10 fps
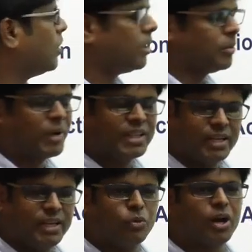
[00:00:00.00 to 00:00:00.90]

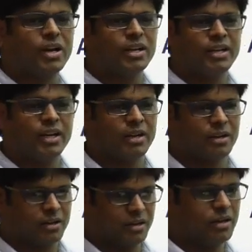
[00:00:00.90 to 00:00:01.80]
monthly, quarterly,
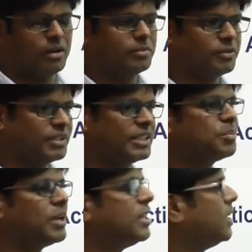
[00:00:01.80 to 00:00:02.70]
and
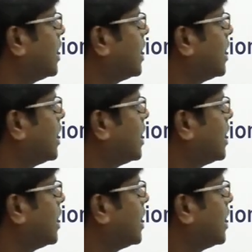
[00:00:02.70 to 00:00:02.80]
6 monthly,